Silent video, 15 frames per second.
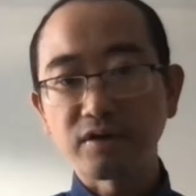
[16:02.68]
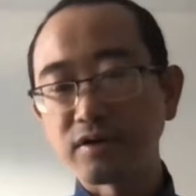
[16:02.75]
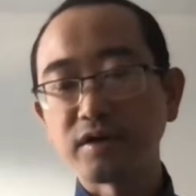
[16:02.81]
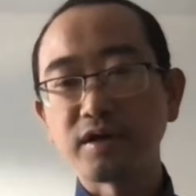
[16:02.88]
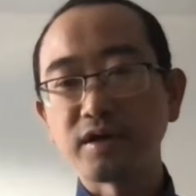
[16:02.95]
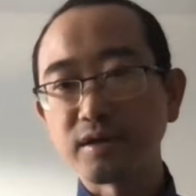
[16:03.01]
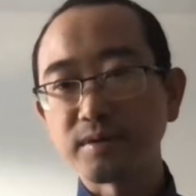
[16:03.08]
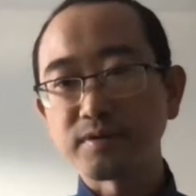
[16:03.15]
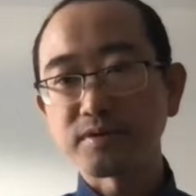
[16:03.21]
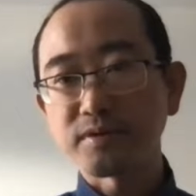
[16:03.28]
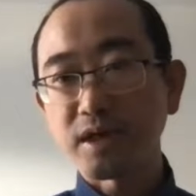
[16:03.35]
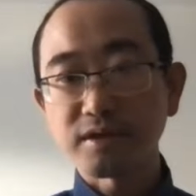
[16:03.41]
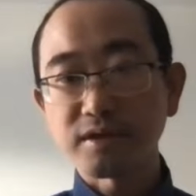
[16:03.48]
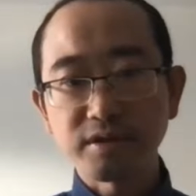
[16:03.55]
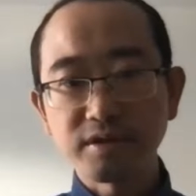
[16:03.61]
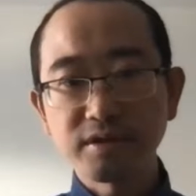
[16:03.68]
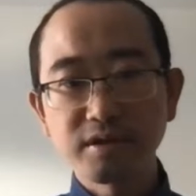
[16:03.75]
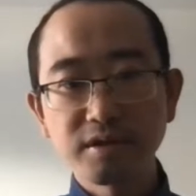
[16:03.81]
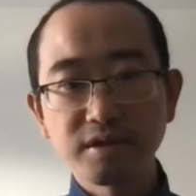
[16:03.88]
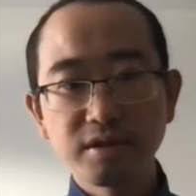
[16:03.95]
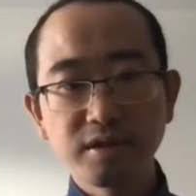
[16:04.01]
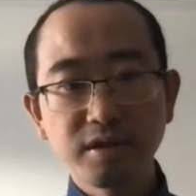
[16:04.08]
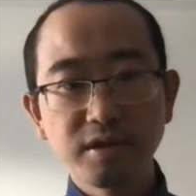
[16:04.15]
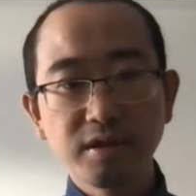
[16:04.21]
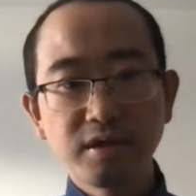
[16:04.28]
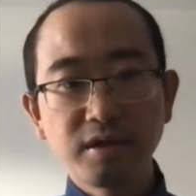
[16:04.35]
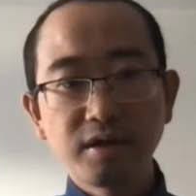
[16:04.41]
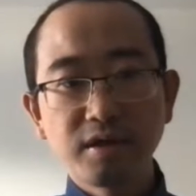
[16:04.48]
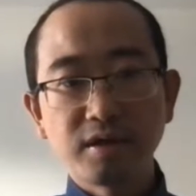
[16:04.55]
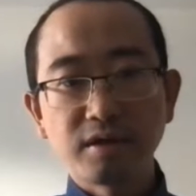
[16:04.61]
clean abstractions.
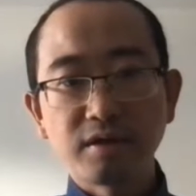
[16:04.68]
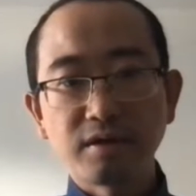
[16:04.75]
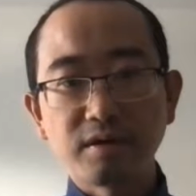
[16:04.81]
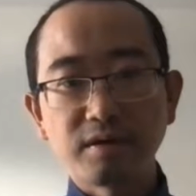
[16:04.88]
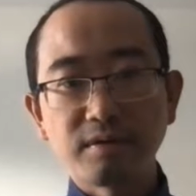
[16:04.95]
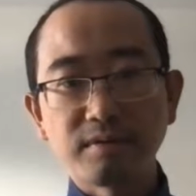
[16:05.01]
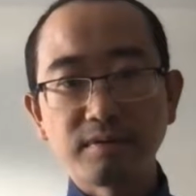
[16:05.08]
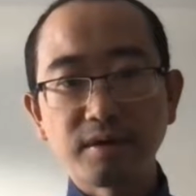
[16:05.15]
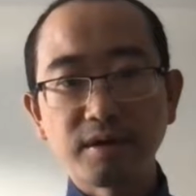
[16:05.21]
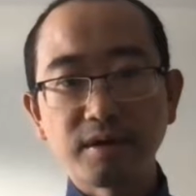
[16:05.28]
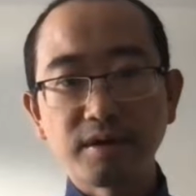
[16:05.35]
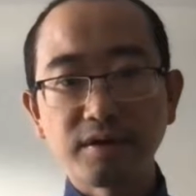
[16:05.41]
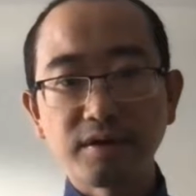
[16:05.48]
I